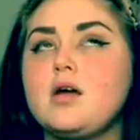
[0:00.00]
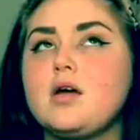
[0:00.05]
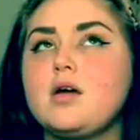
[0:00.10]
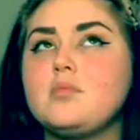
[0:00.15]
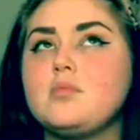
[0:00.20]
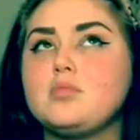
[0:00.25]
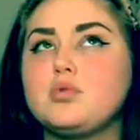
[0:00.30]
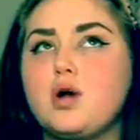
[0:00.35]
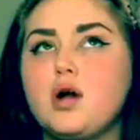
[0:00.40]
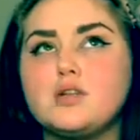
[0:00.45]

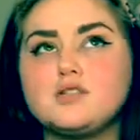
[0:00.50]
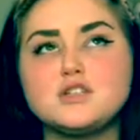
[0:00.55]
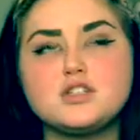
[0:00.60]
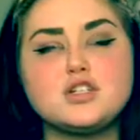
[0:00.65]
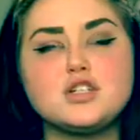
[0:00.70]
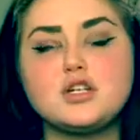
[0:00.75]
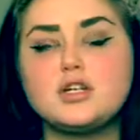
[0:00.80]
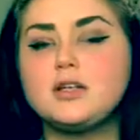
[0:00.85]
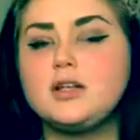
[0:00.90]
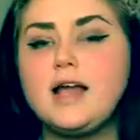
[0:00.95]

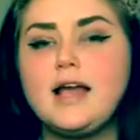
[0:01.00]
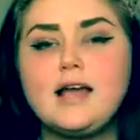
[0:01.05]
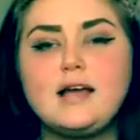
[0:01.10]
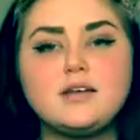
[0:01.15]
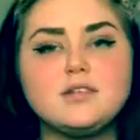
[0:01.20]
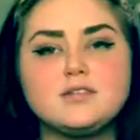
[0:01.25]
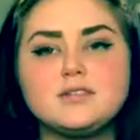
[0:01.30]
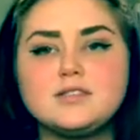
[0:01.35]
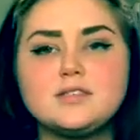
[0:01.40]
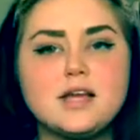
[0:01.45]
bronzer, like
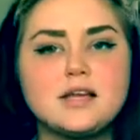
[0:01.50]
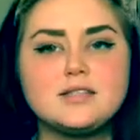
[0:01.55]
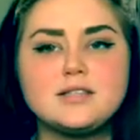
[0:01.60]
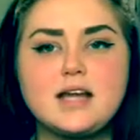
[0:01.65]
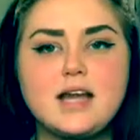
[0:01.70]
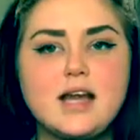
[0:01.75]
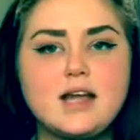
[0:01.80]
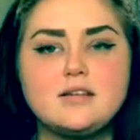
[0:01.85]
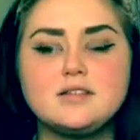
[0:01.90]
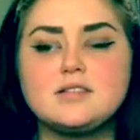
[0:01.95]

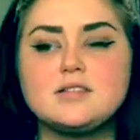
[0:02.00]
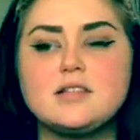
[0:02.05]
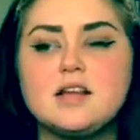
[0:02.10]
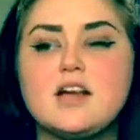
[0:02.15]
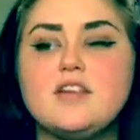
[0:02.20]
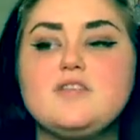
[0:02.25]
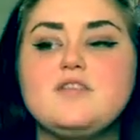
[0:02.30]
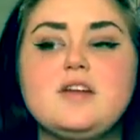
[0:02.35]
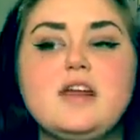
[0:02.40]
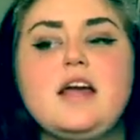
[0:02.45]
suntan
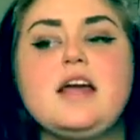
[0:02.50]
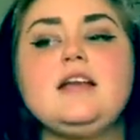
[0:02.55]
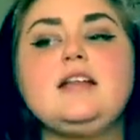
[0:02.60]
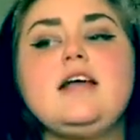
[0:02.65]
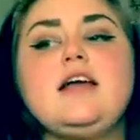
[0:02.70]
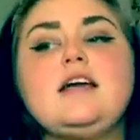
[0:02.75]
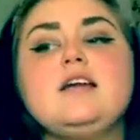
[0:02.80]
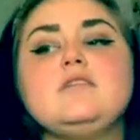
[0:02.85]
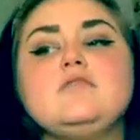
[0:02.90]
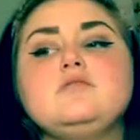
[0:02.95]
stuff, and
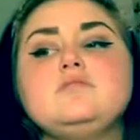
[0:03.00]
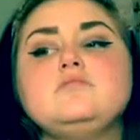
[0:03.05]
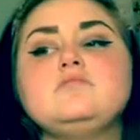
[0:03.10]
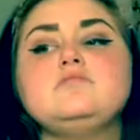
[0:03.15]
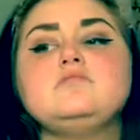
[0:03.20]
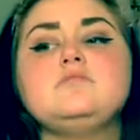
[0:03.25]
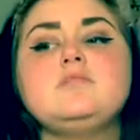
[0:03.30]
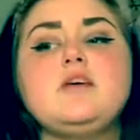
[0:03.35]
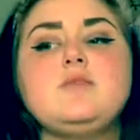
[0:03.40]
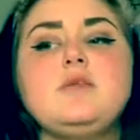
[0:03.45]

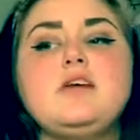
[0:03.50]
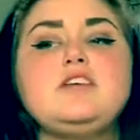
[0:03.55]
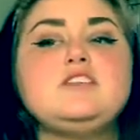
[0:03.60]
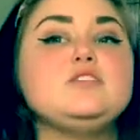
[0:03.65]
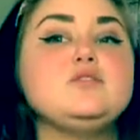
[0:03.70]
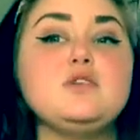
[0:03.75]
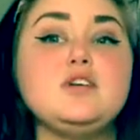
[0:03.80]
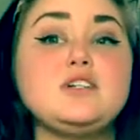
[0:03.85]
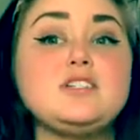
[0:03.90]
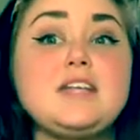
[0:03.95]
it makes
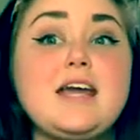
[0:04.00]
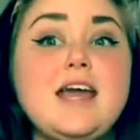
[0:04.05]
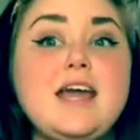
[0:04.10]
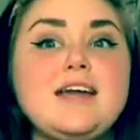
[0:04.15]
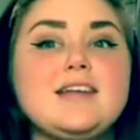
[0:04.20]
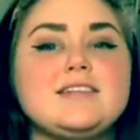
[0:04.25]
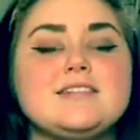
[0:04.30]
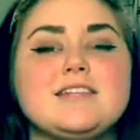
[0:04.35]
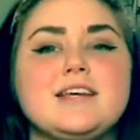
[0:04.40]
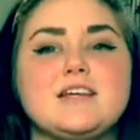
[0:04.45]
you look
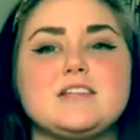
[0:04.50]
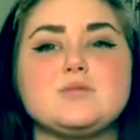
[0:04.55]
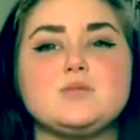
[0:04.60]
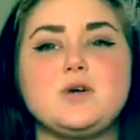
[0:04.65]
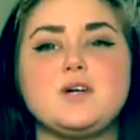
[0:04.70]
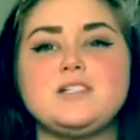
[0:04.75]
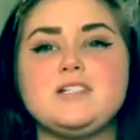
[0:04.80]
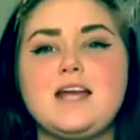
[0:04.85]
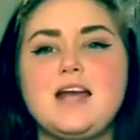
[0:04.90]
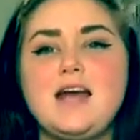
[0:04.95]
tan. It's like
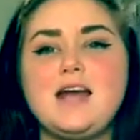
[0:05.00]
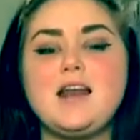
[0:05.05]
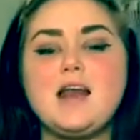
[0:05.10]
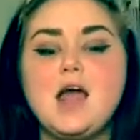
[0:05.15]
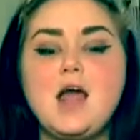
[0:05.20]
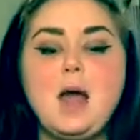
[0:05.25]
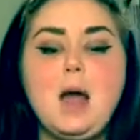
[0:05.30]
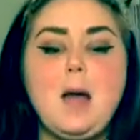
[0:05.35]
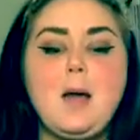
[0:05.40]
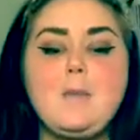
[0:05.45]
spray tan,
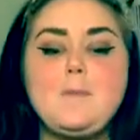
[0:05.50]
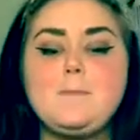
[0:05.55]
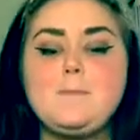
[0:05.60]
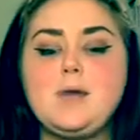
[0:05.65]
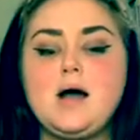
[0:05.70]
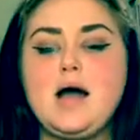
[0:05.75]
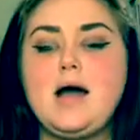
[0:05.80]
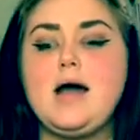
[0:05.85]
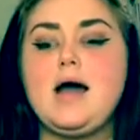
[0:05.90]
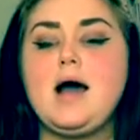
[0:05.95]

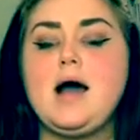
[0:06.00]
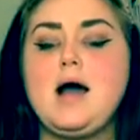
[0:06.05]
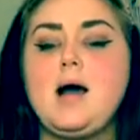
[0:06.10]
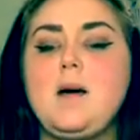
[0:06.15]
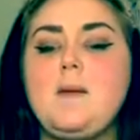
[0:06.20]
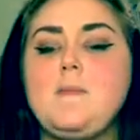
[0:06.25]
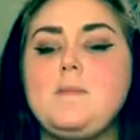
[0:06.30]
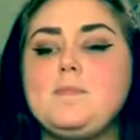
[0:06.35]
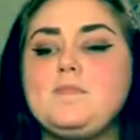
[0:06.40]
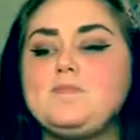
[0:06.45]
but
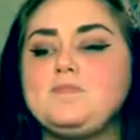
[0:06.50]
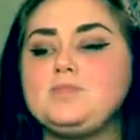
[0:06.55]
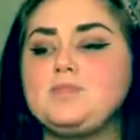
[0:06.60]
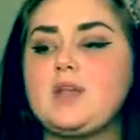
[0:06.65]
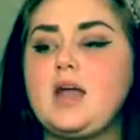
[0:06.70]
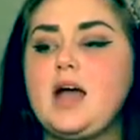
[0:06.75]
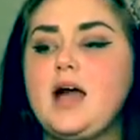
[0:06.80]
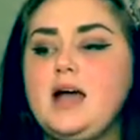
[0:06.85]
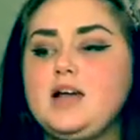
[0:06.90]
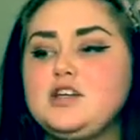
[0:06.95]

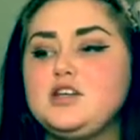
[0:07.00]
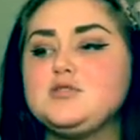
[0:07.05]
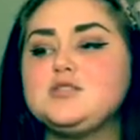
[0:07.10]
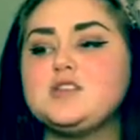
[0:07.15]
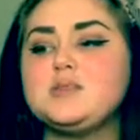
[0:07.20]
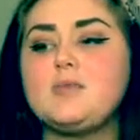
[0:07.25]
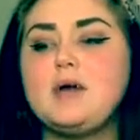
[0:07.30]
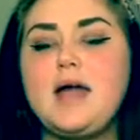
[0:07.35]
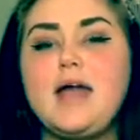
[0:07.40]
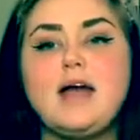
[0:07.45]
I use a
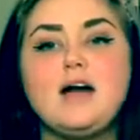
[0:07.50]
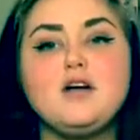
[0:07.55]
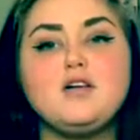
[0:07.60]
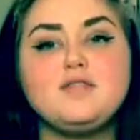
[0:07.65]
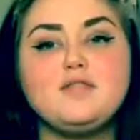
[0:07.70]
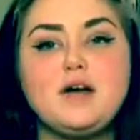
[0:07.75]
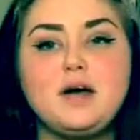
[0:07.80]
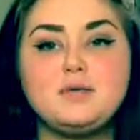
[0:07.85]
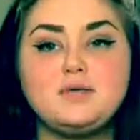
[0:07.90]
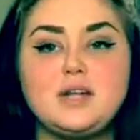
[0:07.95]
pale
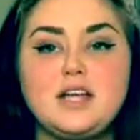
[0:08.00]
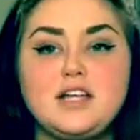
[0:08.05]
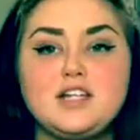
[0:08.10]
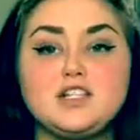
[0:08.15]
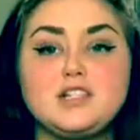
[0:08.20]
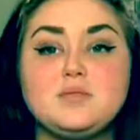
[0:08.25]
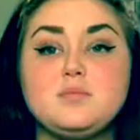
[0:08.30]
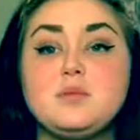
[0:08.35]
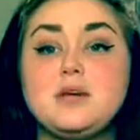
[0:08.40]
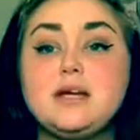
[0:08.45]

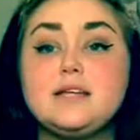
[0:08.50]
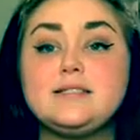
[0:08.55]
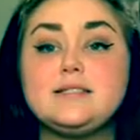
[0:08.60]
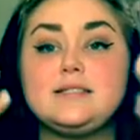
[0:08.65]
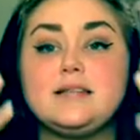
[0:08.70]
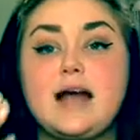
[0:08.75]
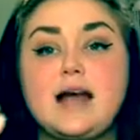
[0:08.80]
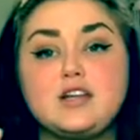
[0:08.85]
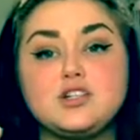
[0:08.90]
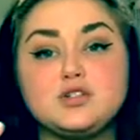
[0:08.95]
foundation because
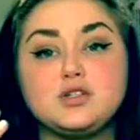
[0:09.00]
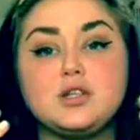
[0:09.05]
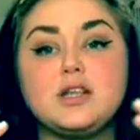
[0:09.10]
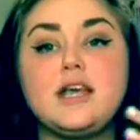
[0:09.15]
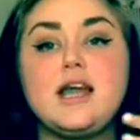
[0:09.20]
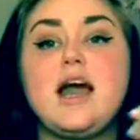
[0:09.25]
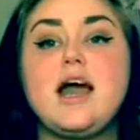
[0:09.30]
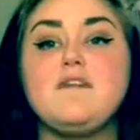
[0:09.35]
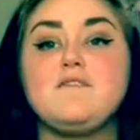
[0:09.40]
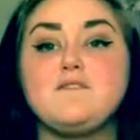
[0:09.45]

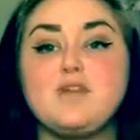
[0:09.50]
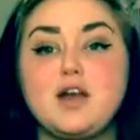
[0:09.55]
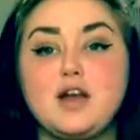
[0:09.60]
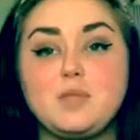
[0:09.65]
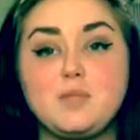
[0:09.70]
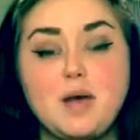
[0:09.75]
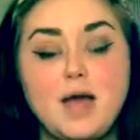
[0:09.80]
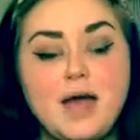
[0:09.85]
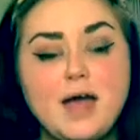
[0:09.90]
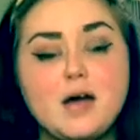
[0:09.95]
naturally I'm very
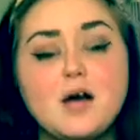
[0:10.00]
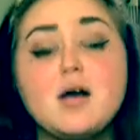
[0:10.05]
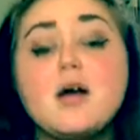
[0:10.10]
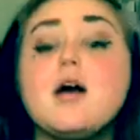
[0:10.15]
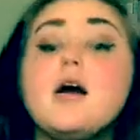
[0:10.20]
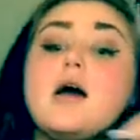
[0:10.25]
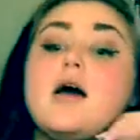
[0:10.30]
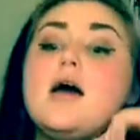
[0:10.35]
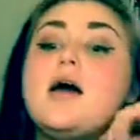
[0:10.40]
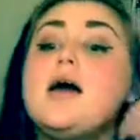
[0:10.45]
pale,
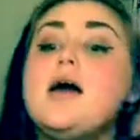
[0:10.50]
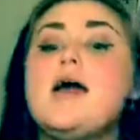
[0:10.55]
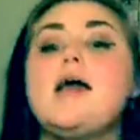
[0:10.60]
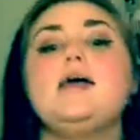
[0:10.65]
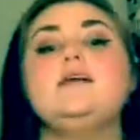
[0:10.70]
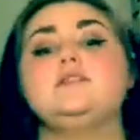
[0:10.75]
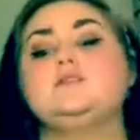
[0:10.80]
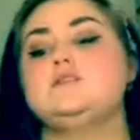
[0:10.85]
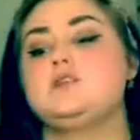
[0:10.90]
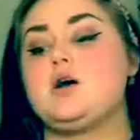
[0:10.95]

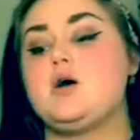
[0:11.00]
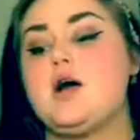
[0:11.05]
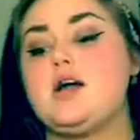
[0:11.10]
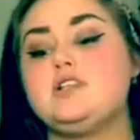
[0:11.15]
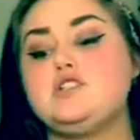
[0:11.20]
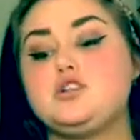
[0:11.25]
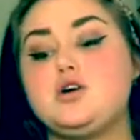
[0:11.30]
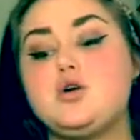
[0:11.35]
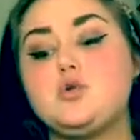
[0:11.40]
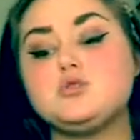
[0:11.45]
and so I
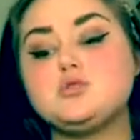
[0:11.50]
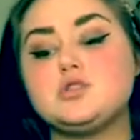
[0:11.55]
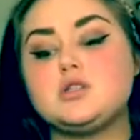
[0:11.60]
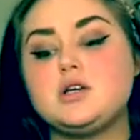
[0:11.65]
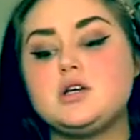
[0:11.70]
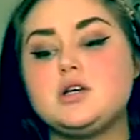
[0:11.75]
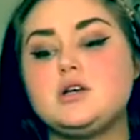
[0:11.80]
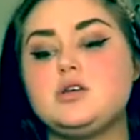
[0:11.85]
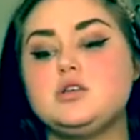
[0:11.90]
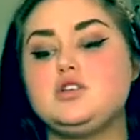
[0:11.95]
don't
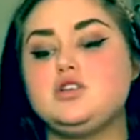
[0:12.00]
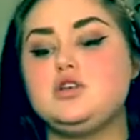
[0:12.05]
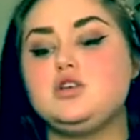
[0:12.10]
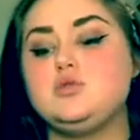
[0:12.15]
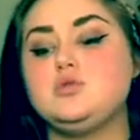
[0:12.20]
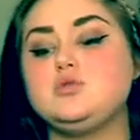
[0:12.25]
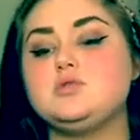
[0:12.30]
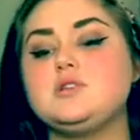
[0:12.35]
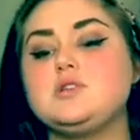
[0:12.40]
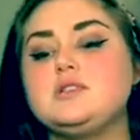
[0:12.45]

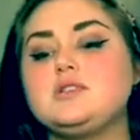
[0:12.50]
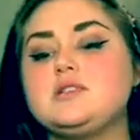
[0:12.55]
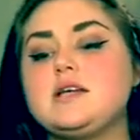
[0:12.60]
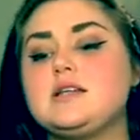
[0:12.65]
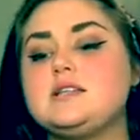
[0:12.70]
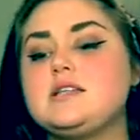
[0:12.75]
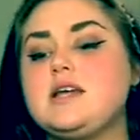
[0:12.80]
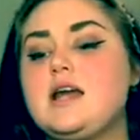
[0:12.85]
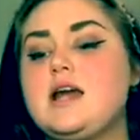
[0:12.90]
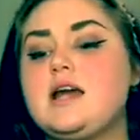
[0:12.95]
use
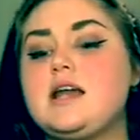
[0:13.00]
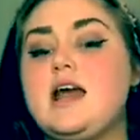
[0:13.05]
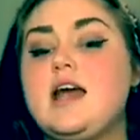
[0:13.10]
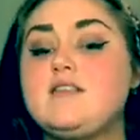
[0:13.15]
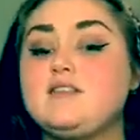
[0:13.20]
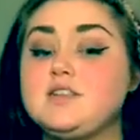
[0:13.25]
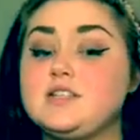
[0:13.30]
suntan every